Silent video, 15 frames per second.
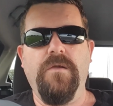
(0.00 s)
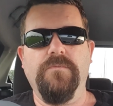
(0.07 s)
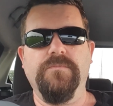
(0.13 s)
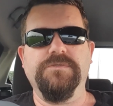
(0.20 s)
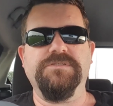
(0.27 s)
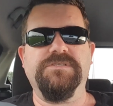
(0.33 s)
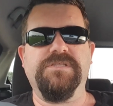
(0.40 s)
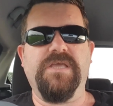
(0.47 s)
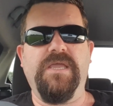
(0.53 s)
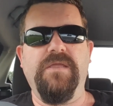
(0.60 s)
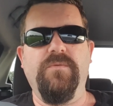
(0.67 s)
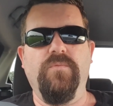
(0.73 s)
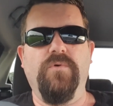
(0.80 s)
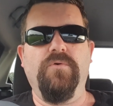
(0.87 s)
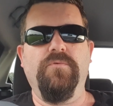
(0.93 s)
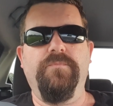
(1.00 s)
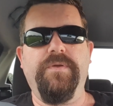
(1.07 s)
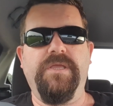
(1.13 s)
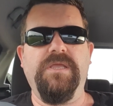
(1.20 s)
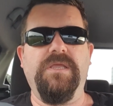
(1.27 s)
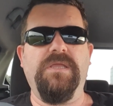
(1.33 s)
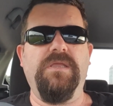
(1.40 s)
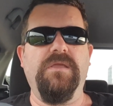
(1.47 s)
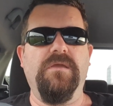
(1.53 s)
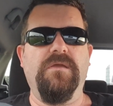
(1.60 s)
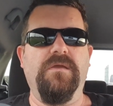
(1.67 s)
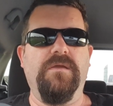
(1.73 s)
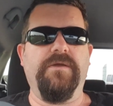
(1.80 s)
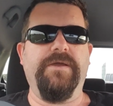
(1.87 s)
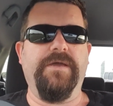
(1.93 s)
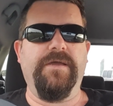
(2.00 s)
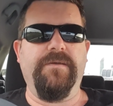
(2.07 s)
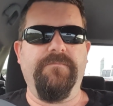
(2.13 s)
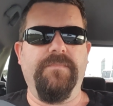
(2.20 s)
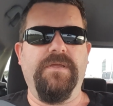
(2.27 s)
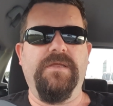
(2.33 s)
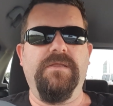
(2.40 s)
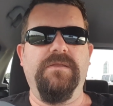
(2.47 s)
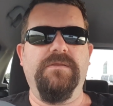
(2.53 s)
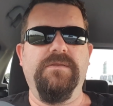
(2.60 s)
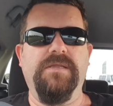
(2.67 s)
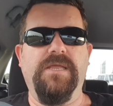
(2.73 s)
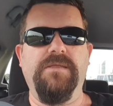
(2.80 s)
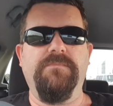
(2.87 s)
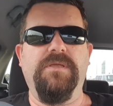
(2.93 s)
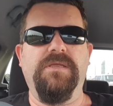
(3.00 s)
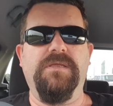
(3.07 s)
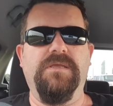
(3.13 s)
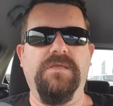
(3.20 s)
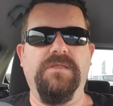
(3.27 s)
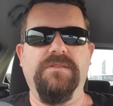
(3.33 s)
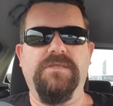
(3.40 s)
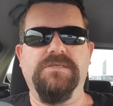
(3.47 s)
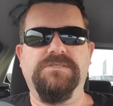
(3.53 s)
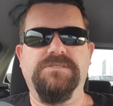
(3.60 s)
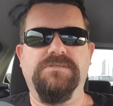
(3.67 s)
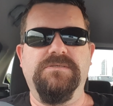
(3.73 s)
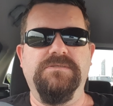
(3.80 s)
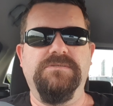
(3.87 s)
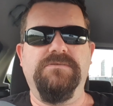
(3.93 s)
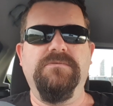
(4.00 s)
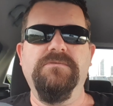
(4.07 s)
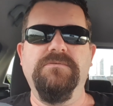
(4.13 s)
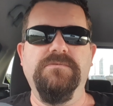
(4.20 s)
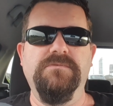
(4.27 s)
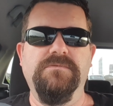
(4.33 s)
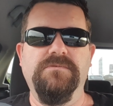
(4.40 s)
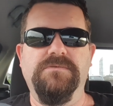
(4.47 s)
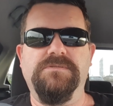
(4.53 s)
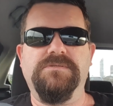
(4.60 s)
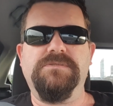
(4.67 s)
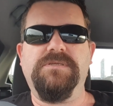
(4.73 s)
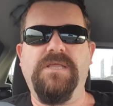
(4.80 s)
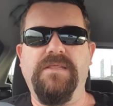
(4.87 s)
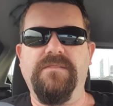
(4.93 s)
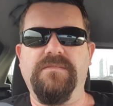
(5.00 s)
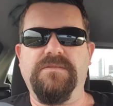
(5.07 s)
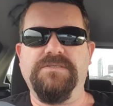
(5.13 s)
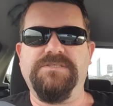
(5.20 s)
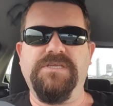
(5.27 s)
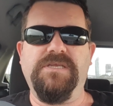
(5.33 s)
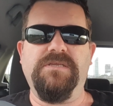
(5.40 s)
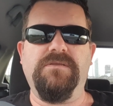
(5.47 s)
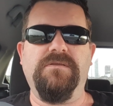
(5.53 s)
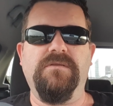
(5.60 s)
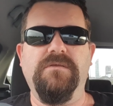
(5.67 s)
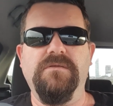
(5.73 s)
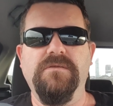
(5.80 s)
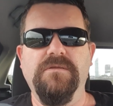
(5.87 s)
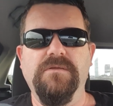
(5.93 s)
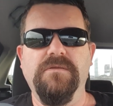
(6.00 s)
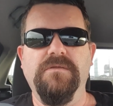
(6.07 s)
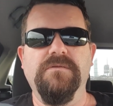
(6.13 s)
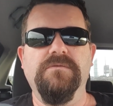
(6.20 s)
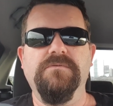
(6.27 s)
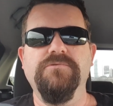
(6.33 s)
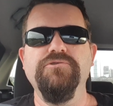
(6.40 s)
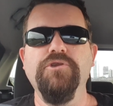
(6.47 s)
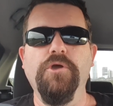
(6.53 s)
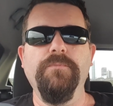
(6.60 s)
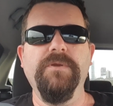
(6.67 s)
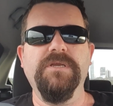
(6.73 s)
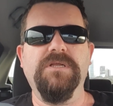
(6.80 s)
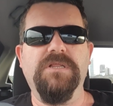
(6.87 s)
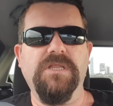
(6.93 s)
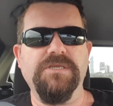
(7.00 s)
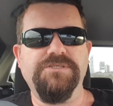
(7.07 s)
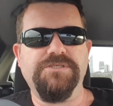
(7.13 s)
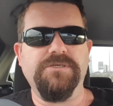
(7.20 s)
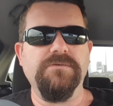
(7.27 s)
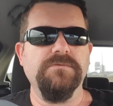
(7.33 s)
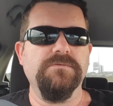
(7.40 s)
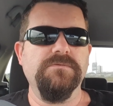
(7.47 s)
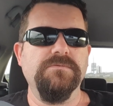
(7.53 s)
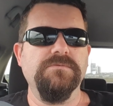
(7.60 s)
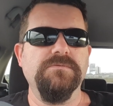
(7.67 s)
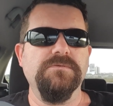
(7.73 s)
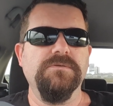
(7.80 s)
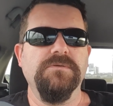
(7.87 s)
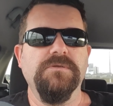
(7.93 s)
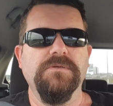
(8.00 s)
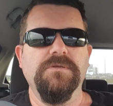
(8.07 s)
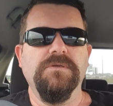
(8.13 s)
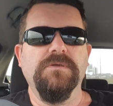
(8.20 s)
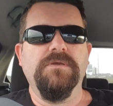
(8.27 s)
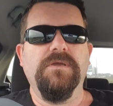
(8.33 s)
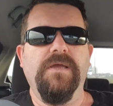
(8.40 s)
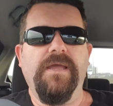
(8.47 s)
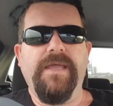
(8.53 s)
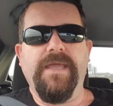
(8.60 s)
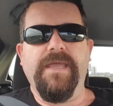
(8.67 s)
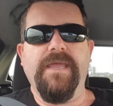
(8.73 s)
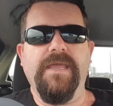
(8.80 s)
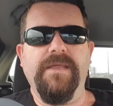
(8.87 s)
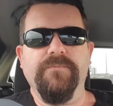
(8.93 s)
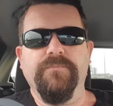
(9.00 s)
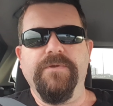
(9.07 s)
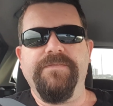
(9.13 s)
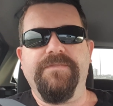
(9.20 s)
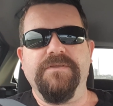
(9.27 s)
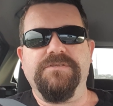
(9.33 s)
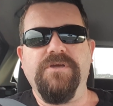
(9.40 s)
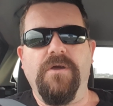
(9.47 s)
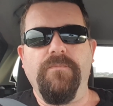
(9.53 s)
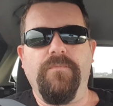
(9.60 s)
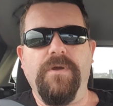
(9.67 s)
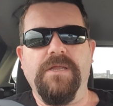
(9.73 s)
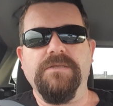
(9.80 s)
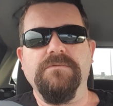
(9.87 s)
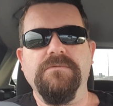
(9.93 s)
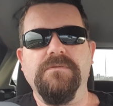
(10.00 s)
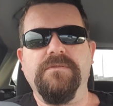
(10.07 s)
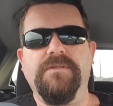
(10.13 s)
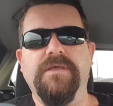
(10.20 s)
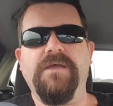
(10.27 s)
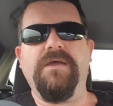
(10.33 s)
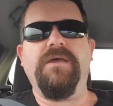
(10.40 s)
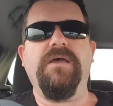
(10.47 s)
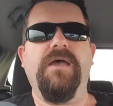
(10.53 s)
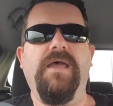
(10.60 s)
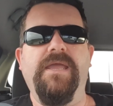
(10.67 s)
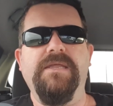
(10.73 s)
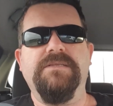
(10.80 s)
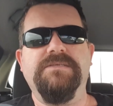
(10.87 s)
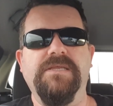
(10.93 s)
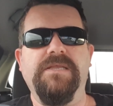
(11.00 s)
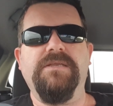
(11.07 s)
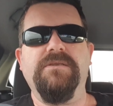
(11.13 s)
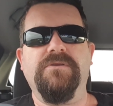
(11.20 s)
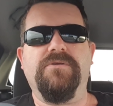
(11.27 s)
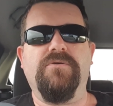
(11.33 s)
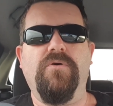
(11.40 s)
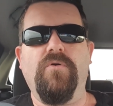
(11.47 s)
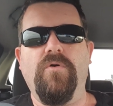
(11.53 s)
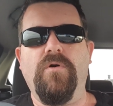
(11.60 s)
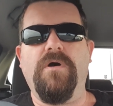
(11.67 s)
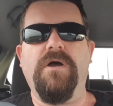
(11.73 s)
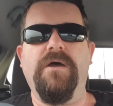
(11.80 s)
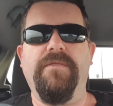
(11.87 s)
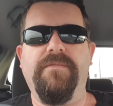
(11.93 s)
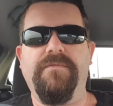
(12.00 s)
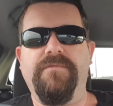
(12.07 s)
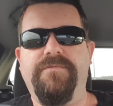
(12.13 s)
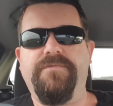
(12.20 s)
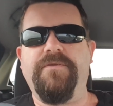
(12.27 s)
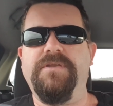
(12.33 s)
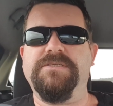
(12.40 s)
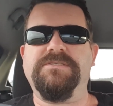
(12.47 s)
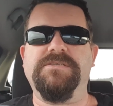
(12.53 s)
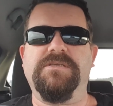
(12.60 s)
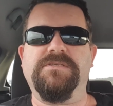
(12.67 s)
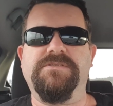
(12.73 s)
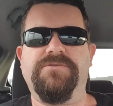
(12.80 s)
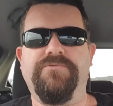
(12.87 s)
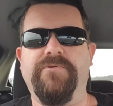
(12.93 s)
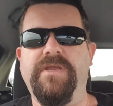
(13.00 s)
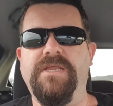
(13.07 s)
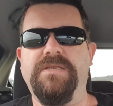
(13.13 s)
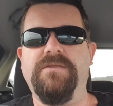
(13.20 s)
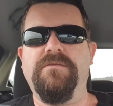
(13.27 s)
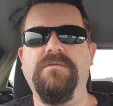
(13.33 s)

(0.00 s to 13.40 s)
which they will be naming in the 10th gen nomenclature. And with the top one, the 18 core 36 thread